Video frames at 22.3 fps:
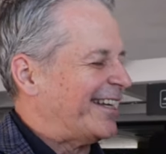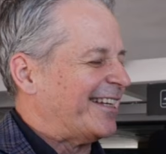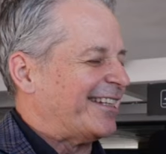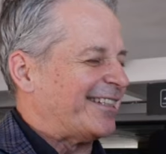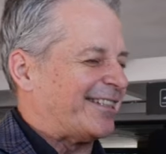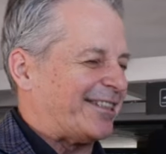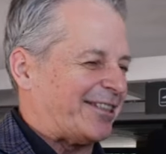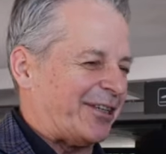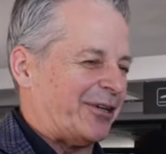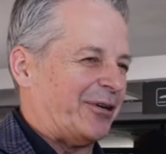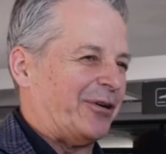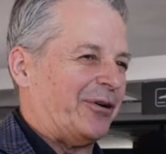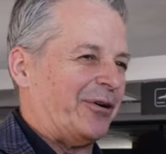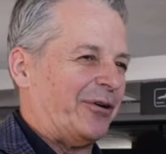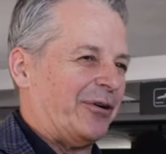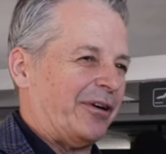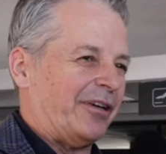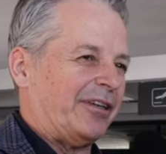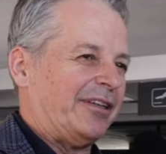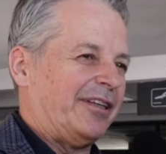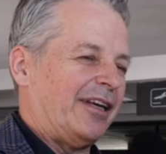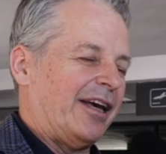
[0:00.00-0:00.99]
So
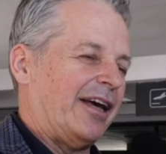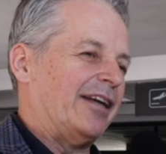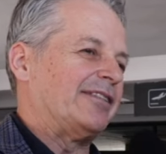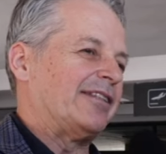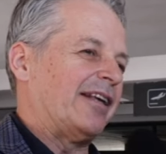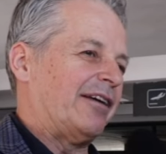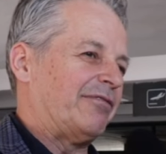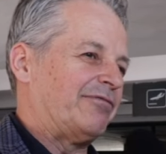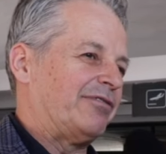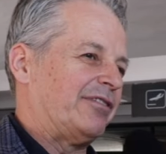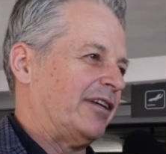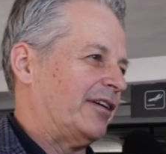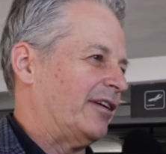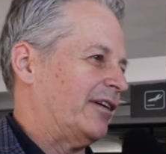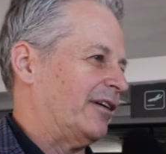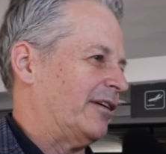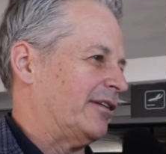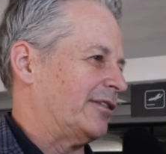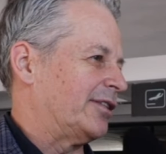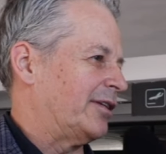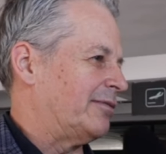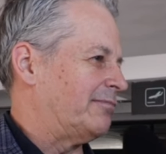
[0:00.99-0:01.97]
yes,
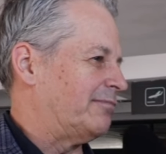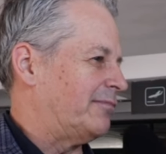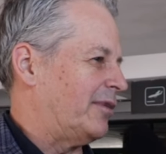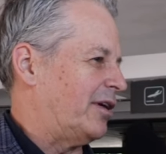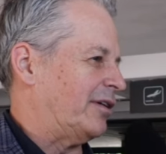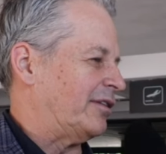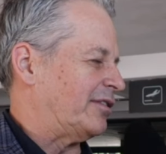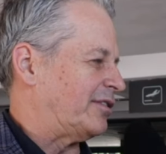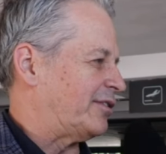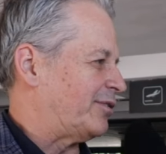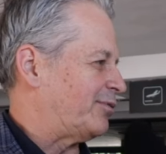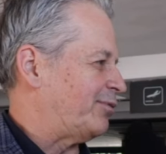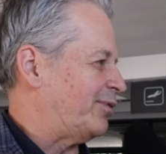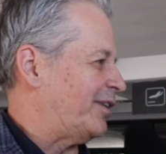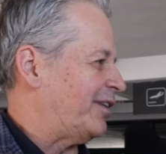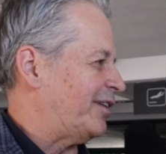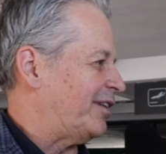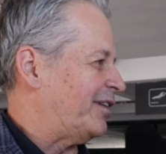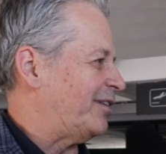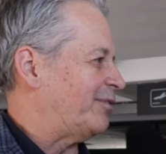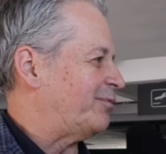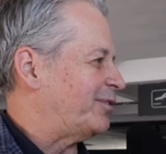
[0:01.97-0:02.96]
after some months,
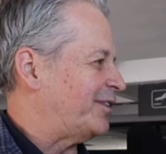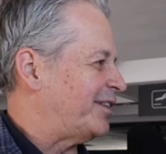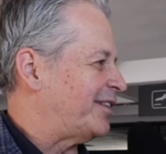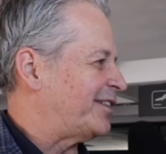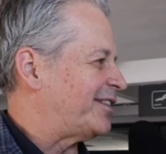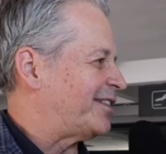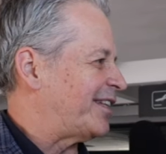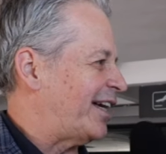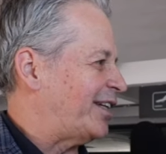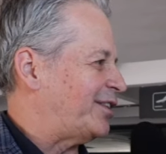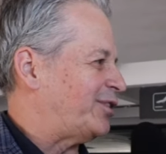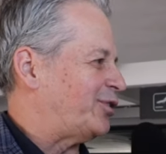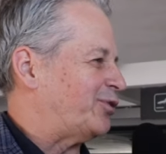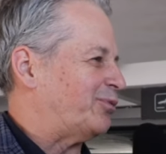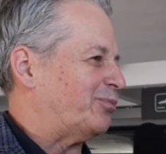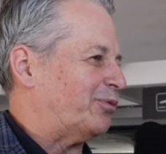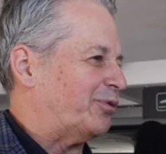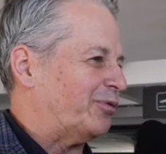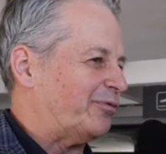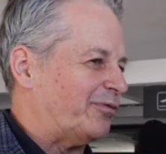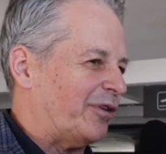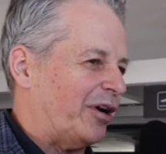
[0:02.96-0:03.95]
we decided to
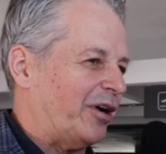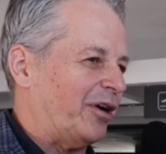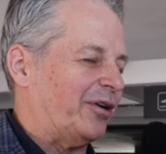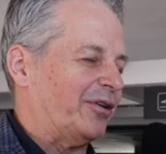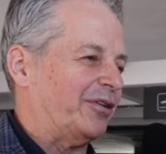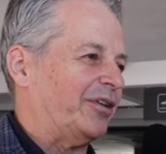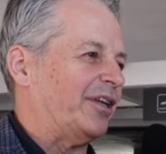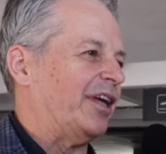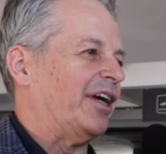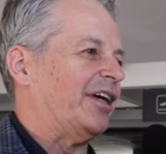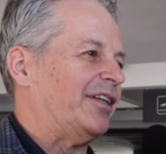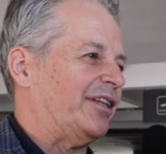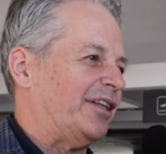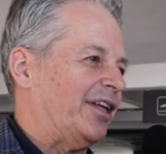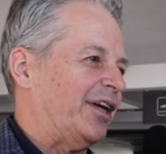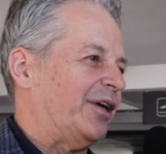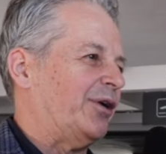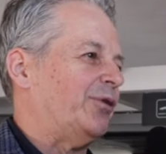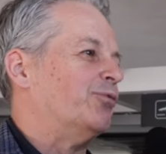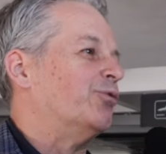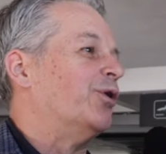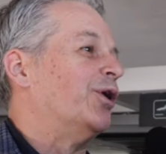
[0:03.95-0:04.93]
move on, and
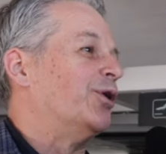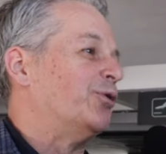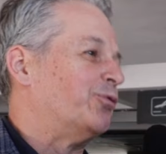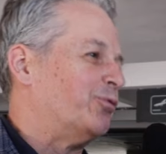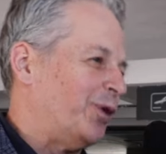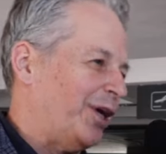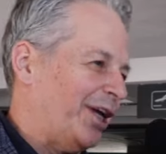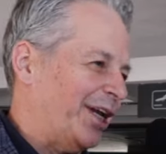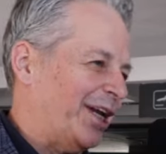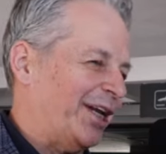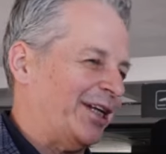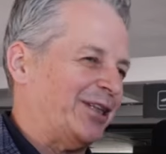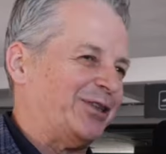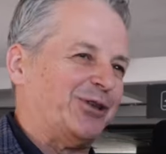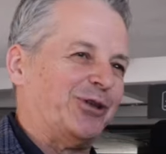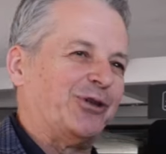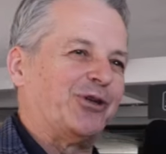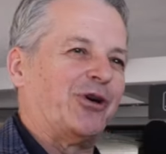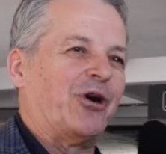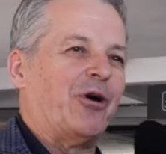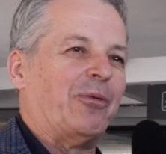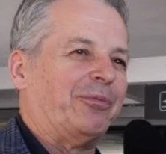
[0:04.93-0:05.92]
they were willing to
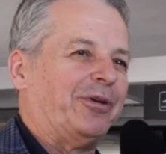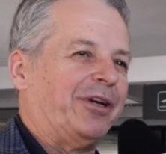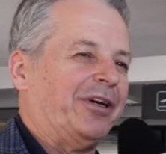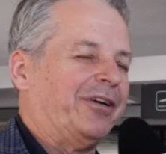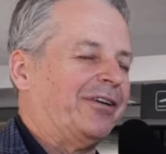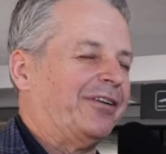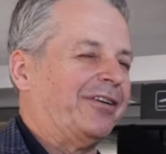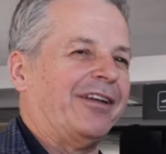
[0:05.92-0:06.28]
come here.